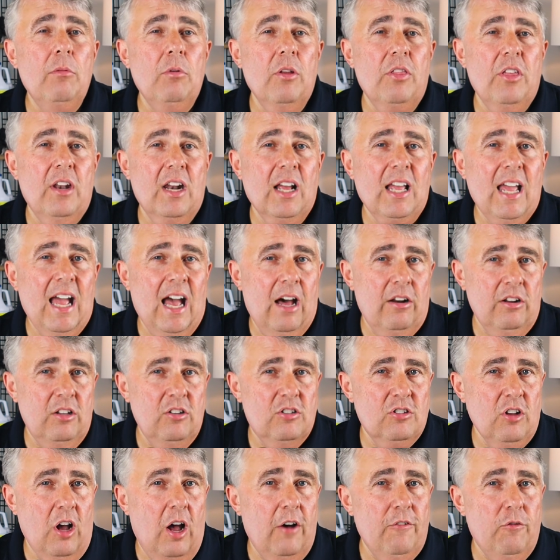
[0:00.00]
with an accounting
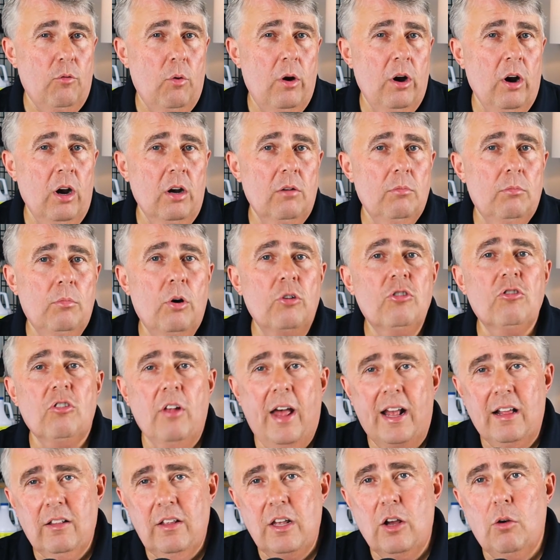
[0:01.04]
software, most
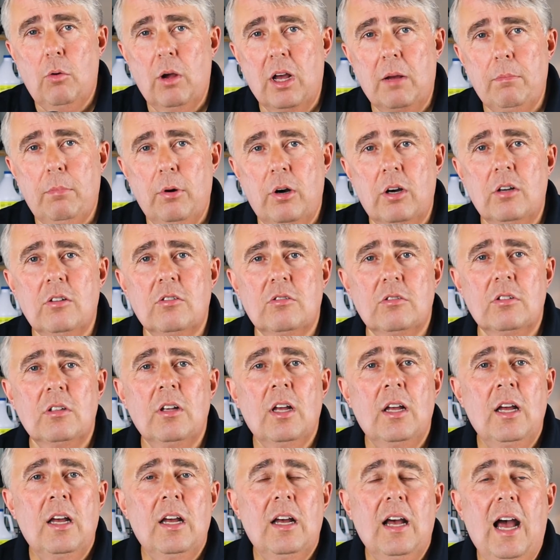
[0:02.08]
likely QuickBooks.
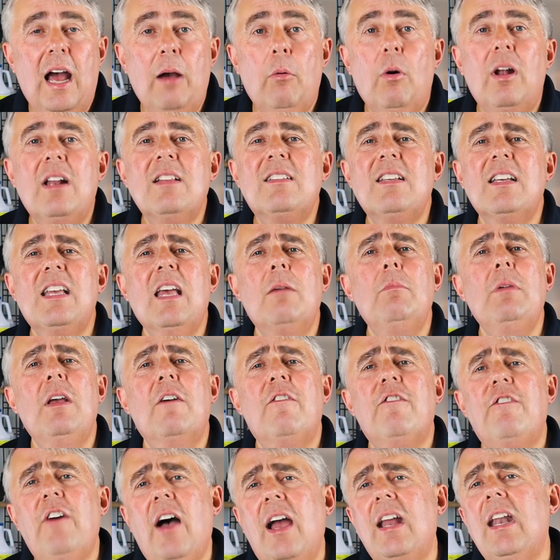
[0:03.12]
I want it to give me a
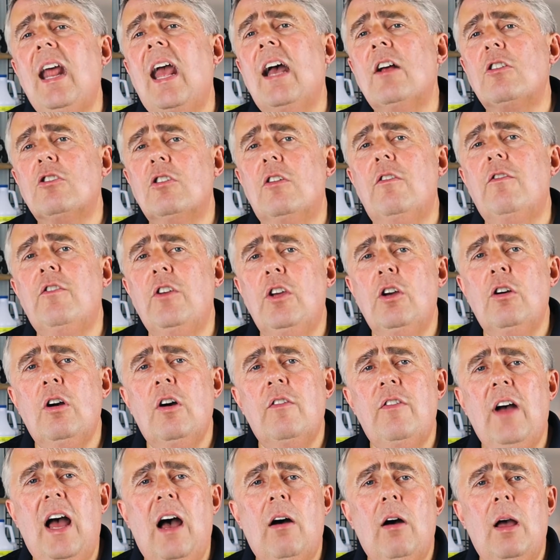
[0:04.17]
financial view
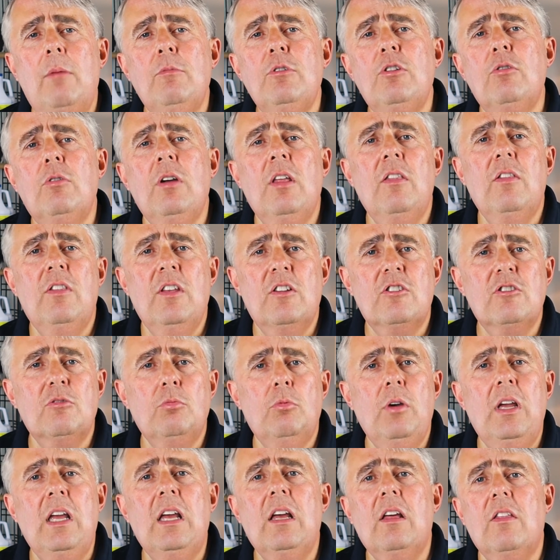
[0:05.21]
of how I'm doing this
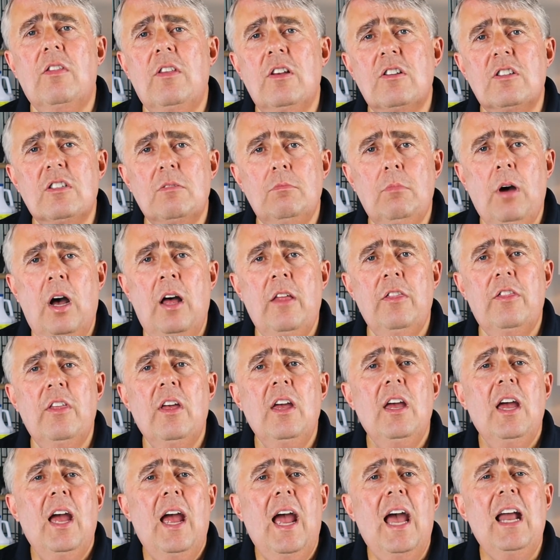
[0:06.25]
week, this month,
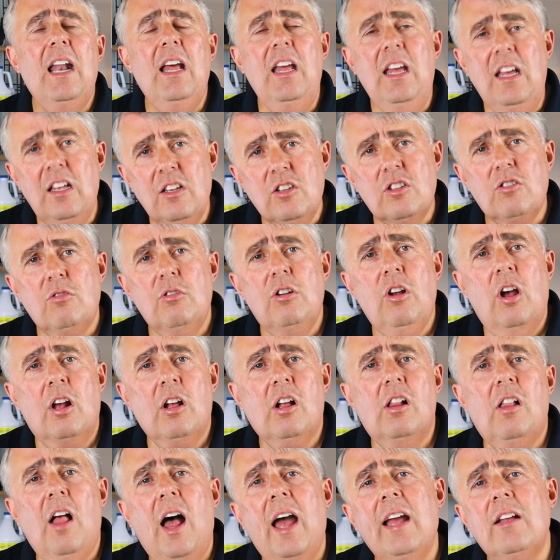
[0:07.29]
and a history on
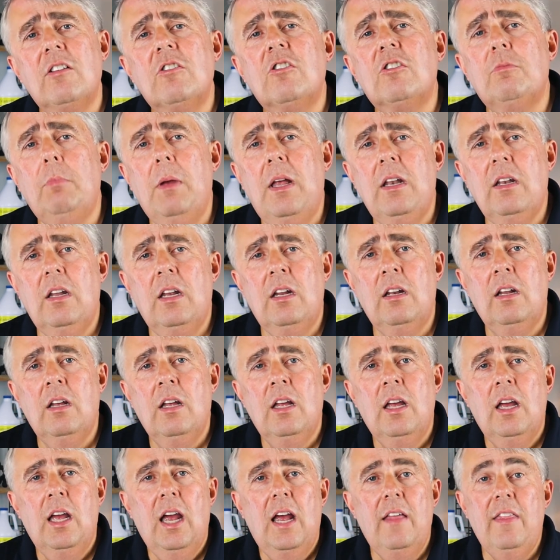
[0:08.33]
client spending.
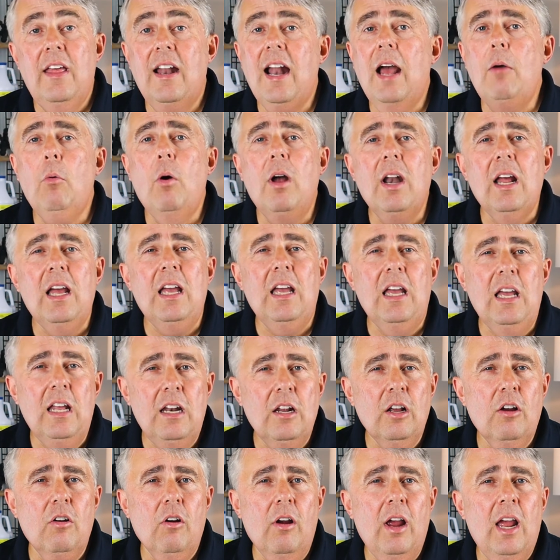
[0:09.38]
And then I want to
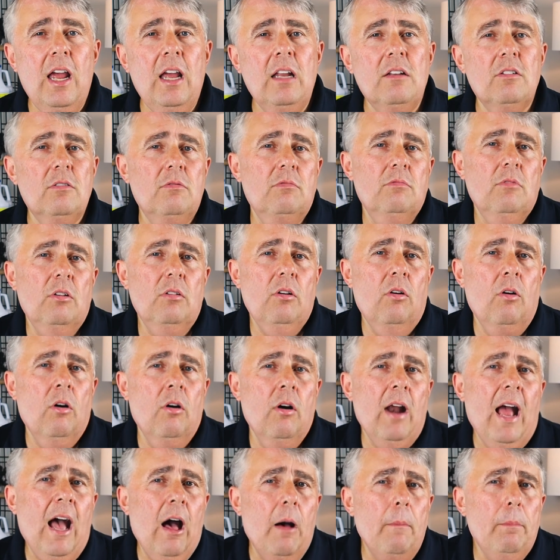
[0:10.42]
integrate
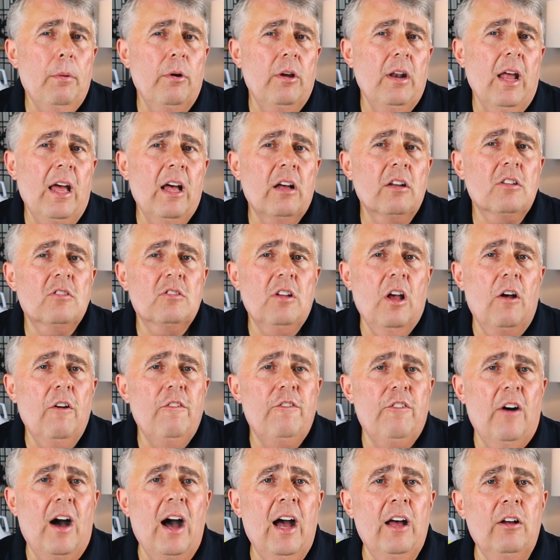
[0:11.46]
or output Excel
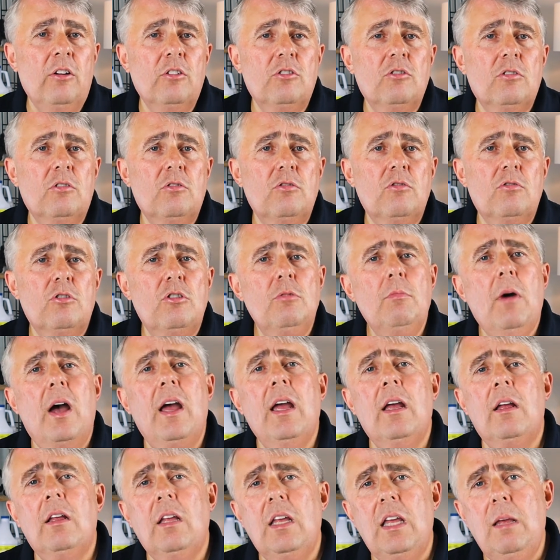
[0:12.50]
files to
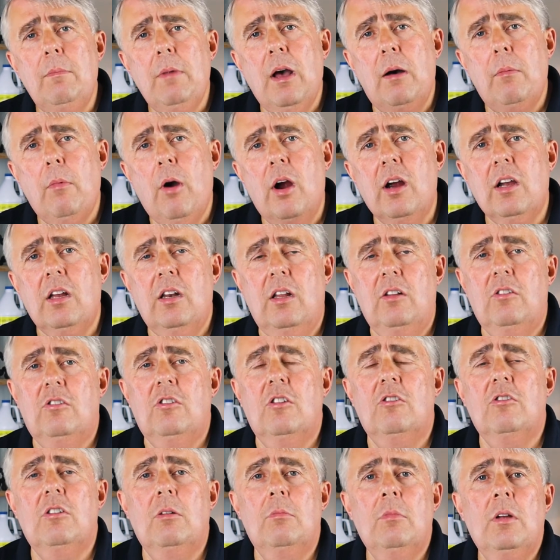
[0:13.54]
my email marketing
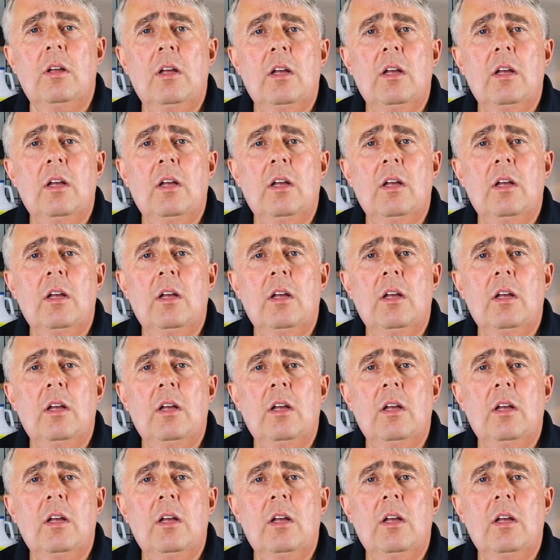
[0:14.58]
system.